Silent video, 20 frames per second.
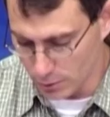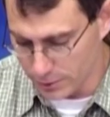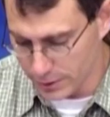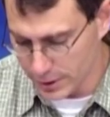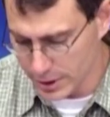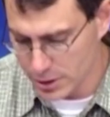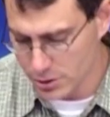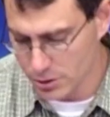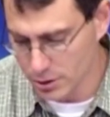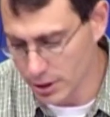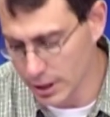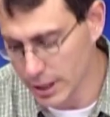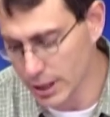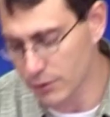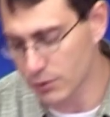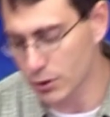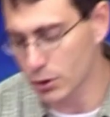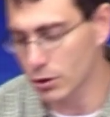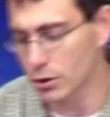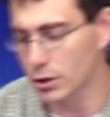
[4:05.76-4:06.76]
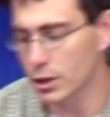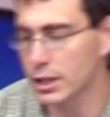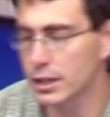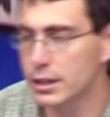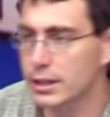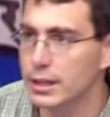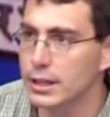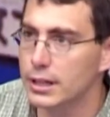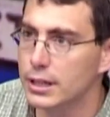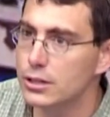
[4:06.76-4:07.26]
visually, if you look
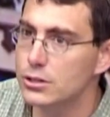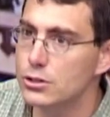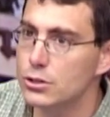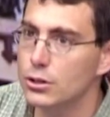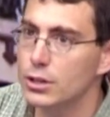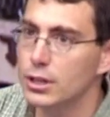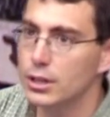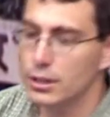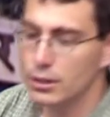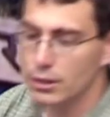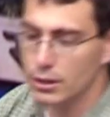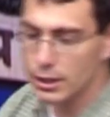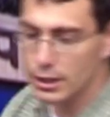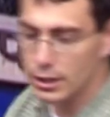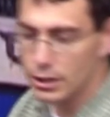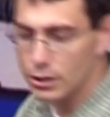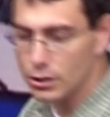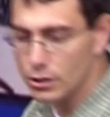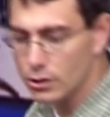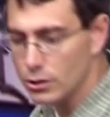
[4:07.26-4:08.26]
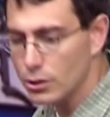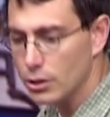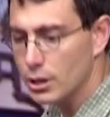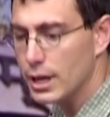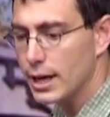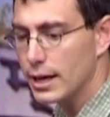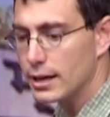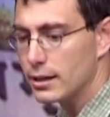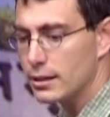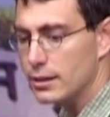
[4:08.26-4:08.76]
at these, you can
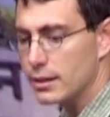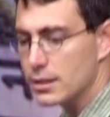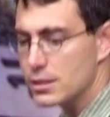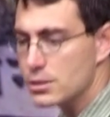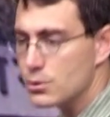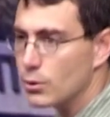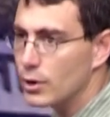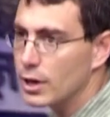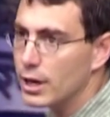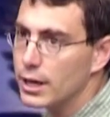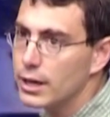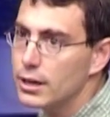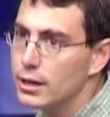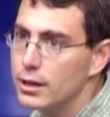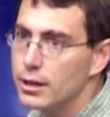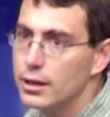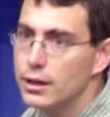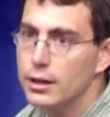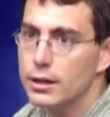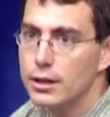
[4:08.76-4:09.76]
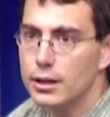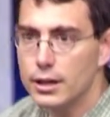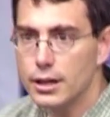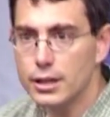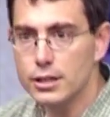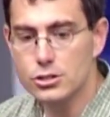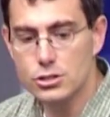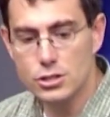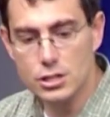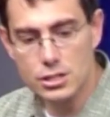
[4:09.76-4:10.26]
look at it this way.
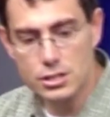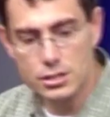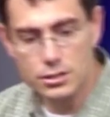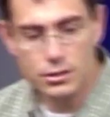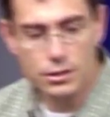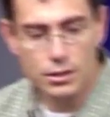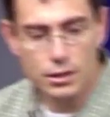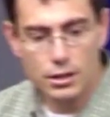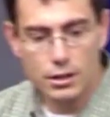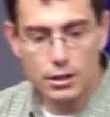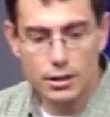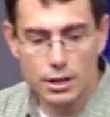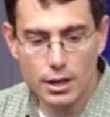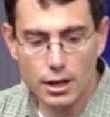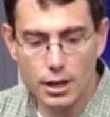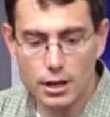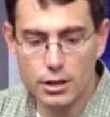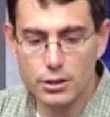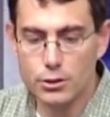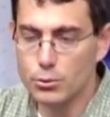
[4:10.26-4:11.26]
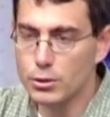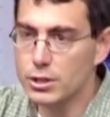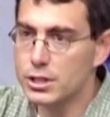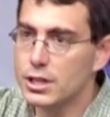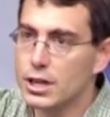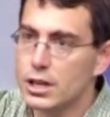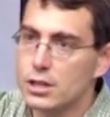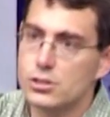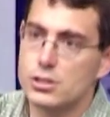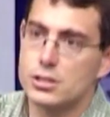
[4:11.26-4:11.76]
It's just uh, the
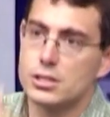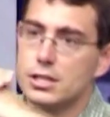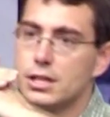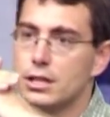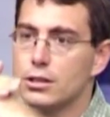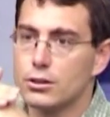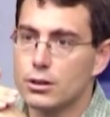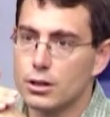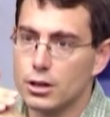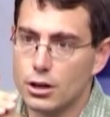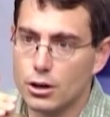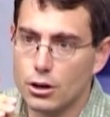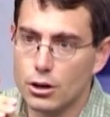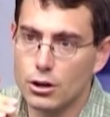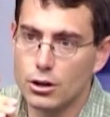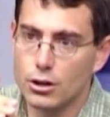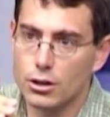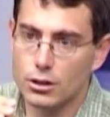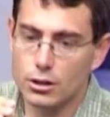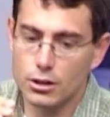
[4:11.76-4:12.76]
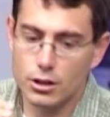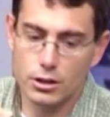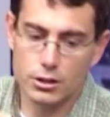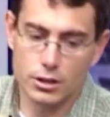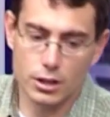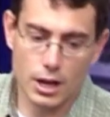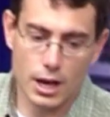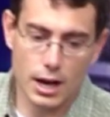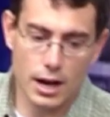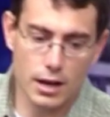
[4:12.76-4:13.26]
reductions either occur along
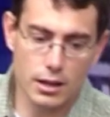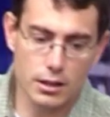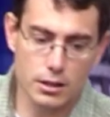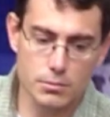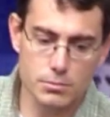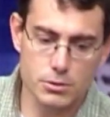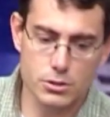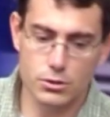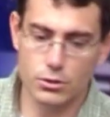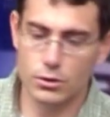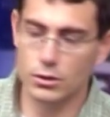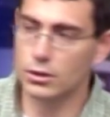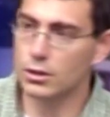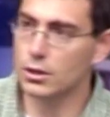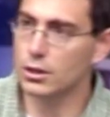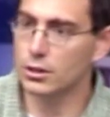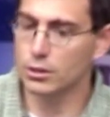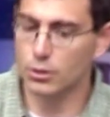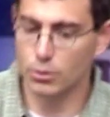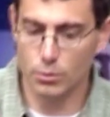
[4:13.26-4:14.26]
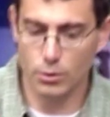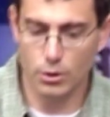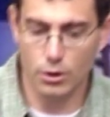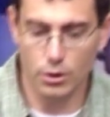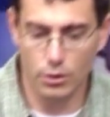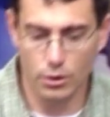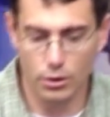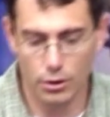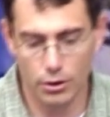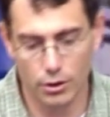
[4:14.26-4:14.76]
the columns or along the
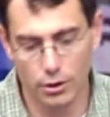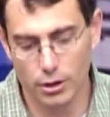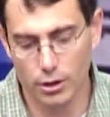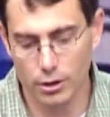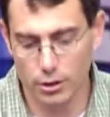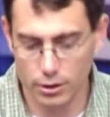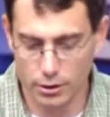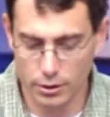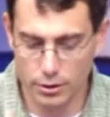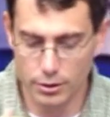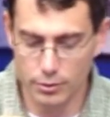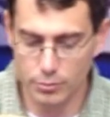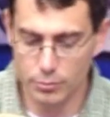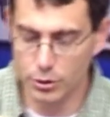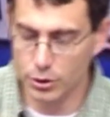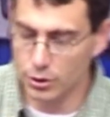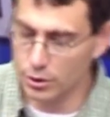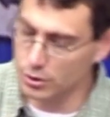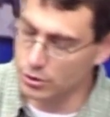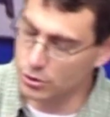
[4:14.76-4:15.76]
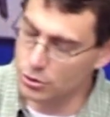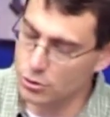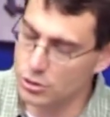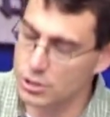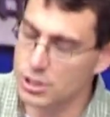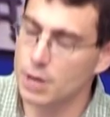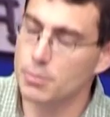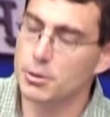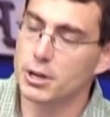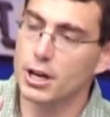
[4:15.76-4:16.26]
row, or uh, you, are
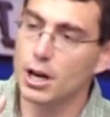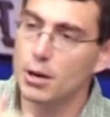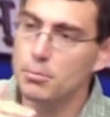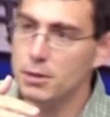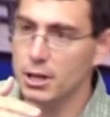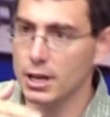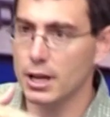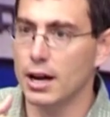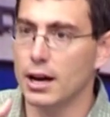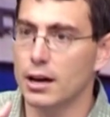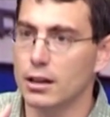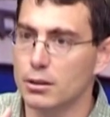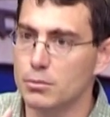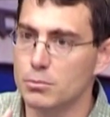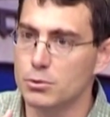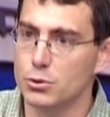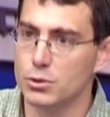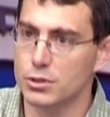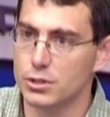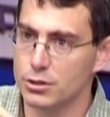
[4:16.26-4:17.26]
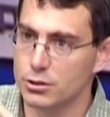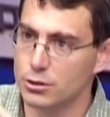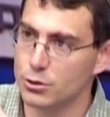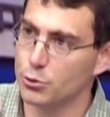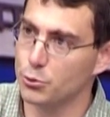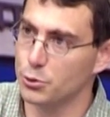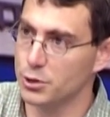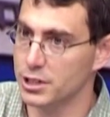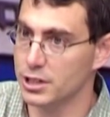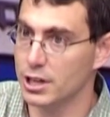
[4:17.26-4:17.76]
summing up the columns, which is a
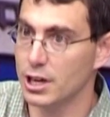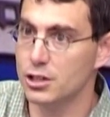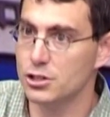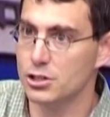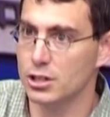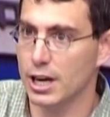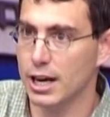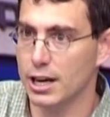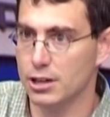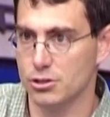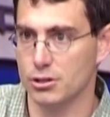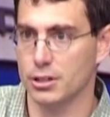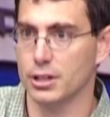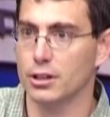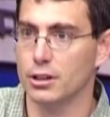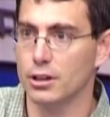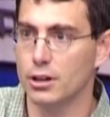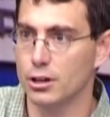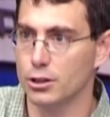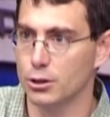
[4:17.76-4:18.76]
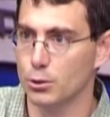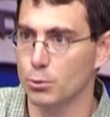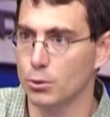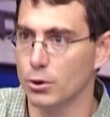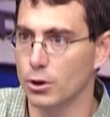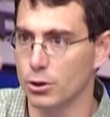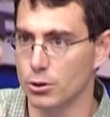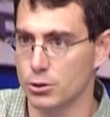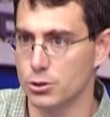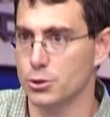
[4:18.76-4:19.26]
reduction actually along the
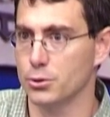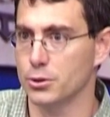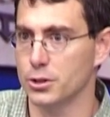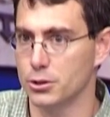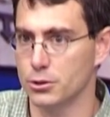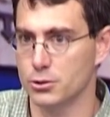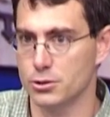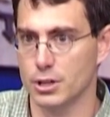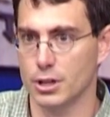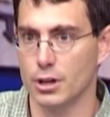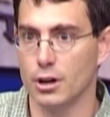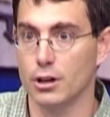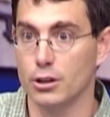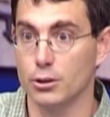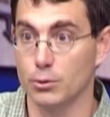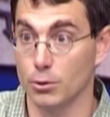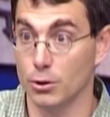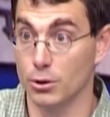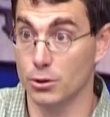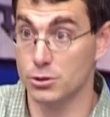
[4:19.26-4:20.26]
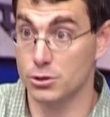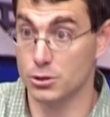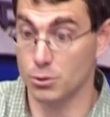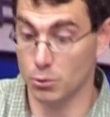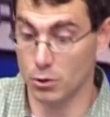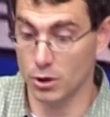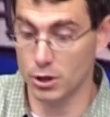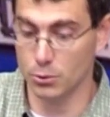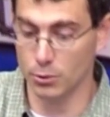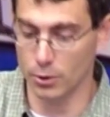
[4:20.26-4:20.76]
rows. You're reducing all the rows to
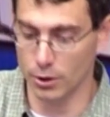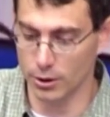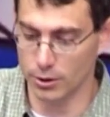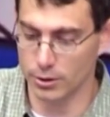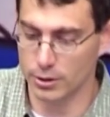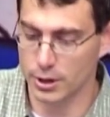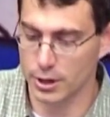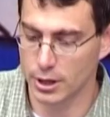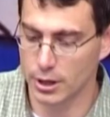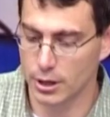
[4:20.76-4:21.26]
one row,